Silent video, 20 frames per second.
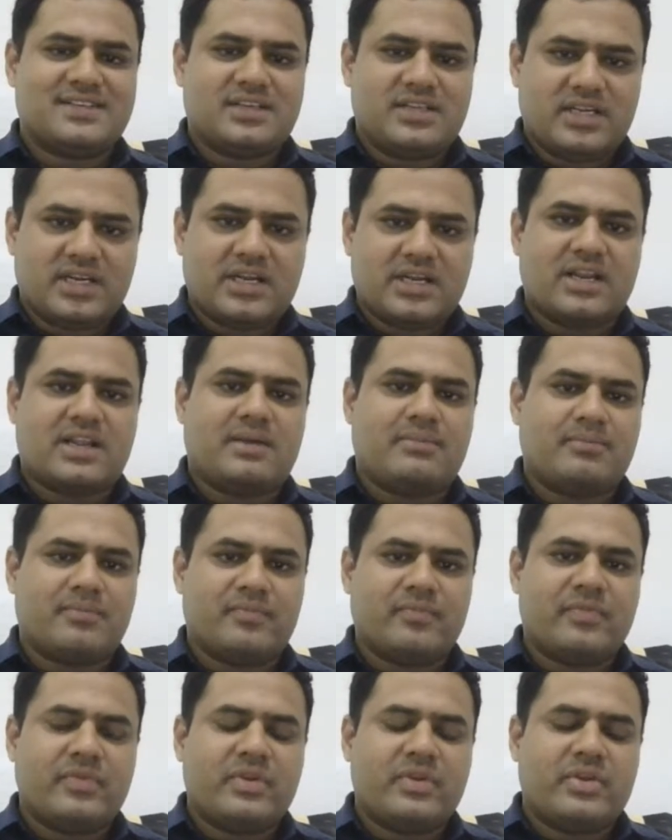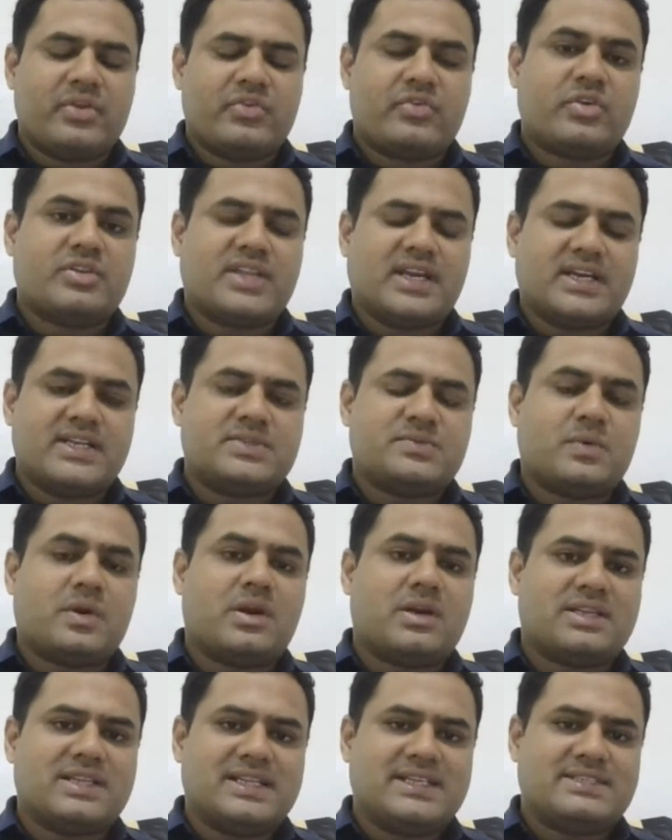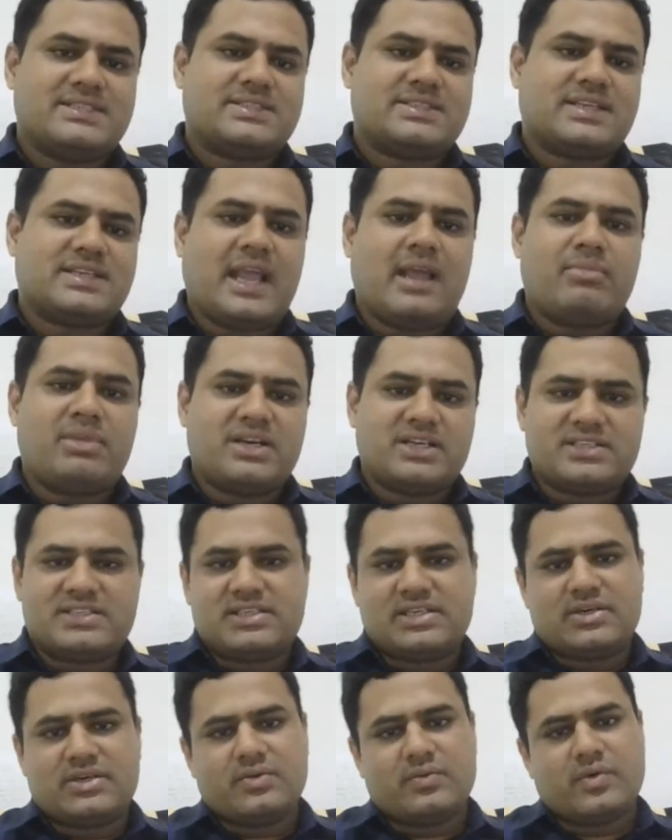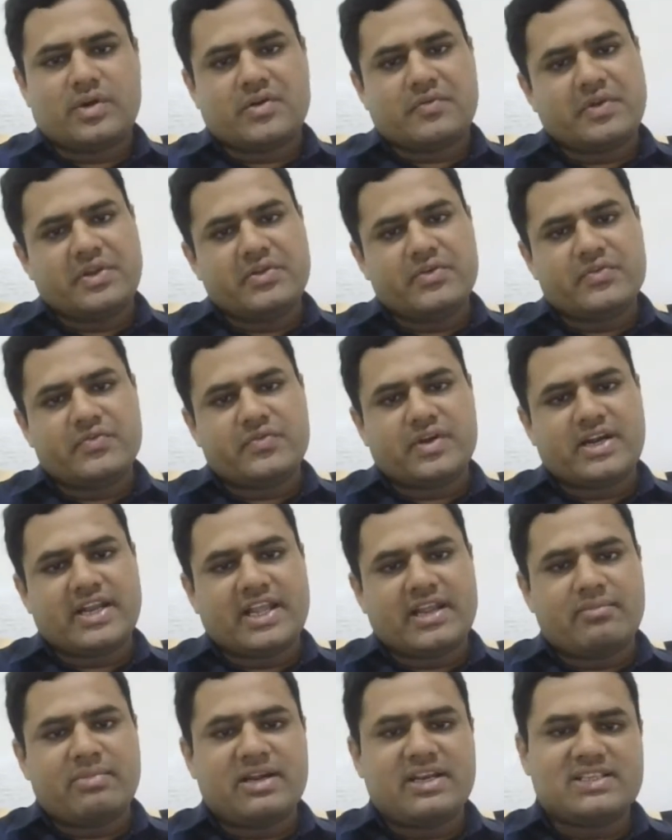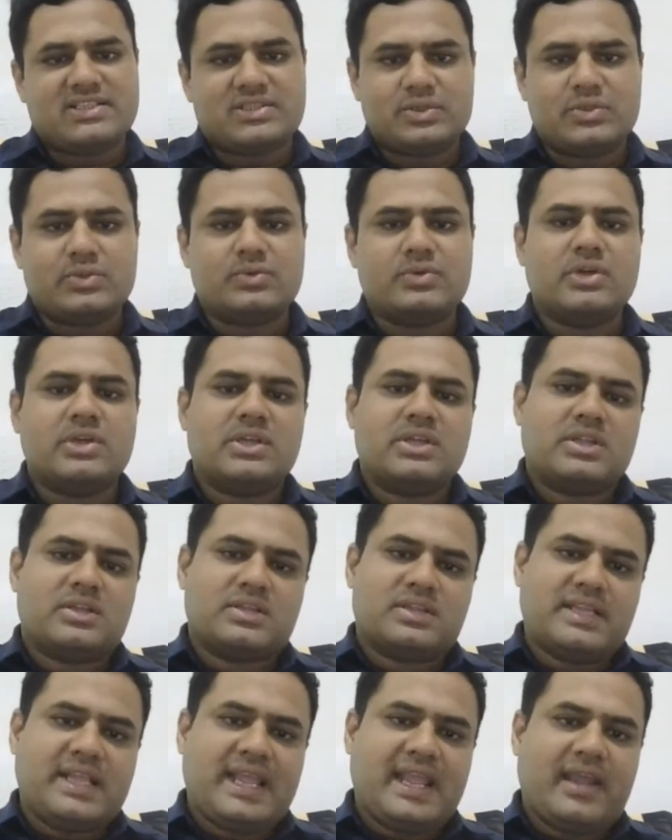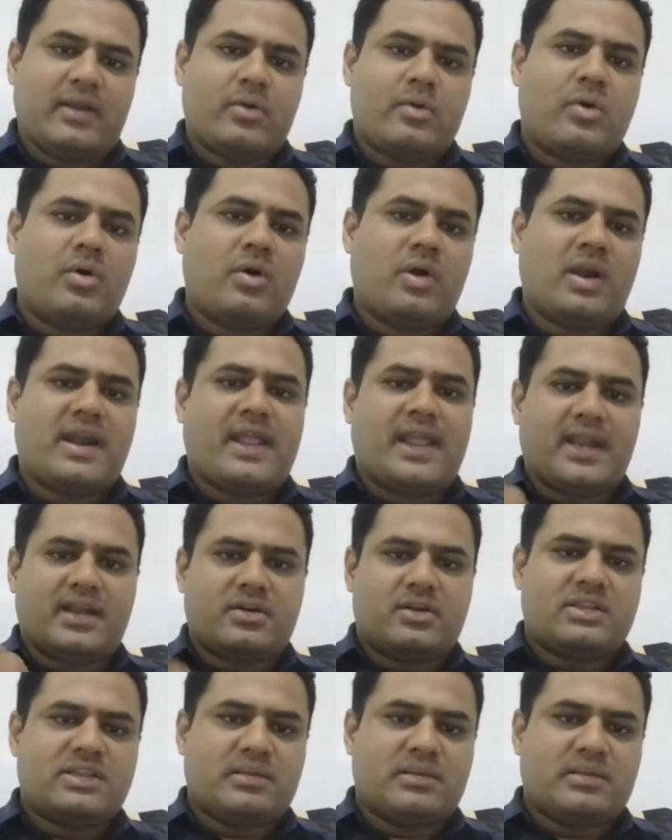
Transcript: it will come. So that is what these tablets, what we use for diabetes do. They go and act on